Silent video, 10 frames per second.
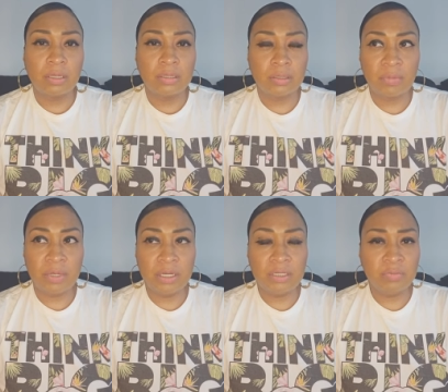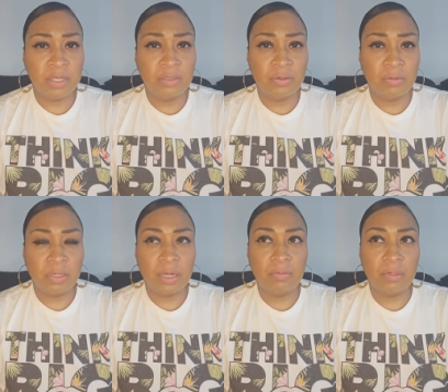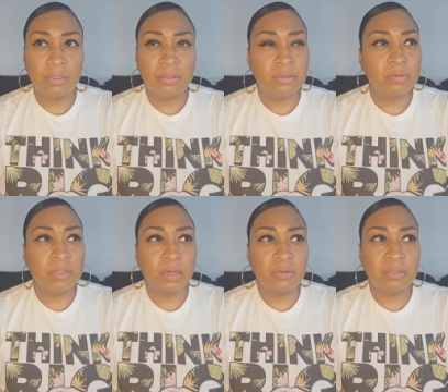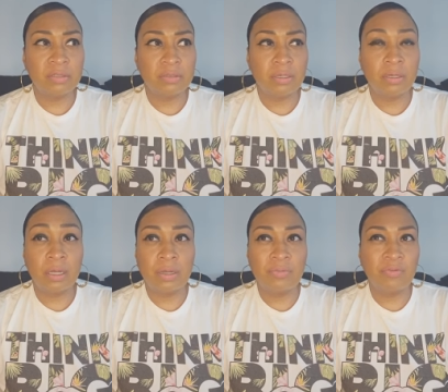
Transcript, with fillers: So because me doing what I want to do when I was a young, uh,